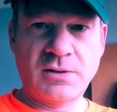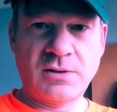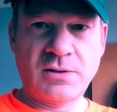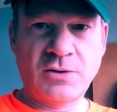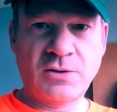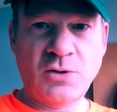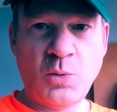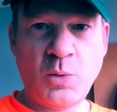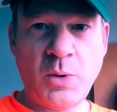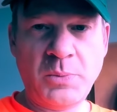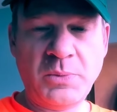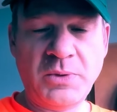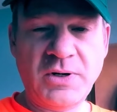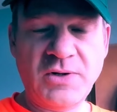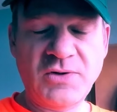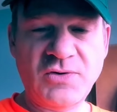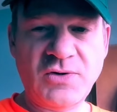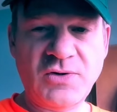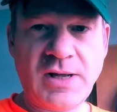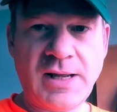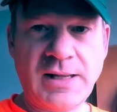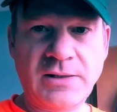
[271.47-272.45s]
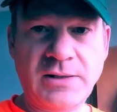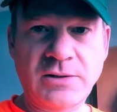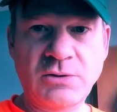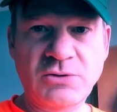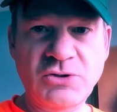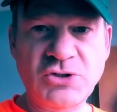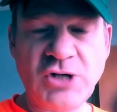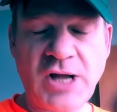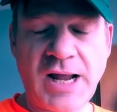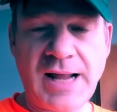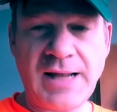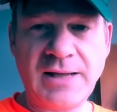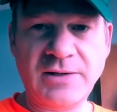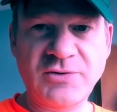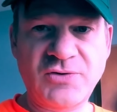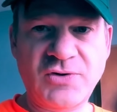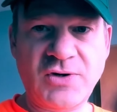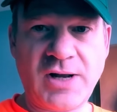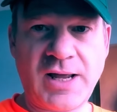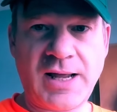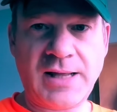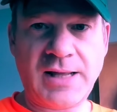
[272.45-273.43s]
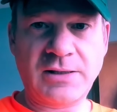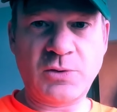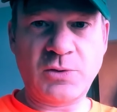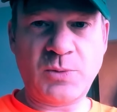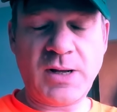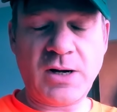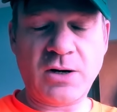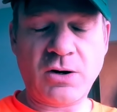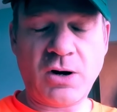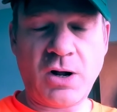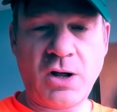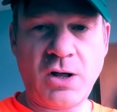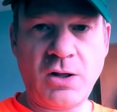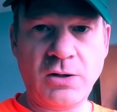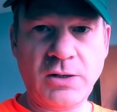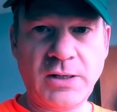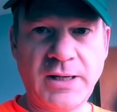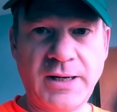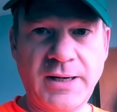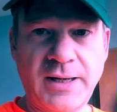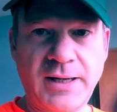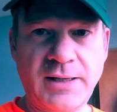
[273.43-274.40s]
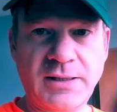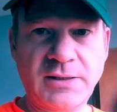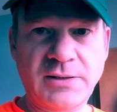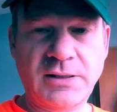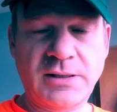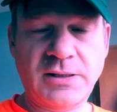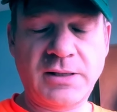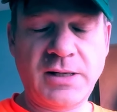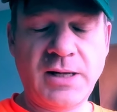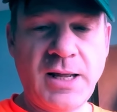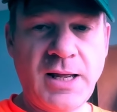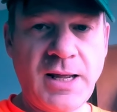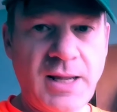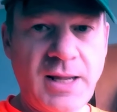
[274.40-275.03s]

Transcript: No woman is an island. No child is an island. We are all connected.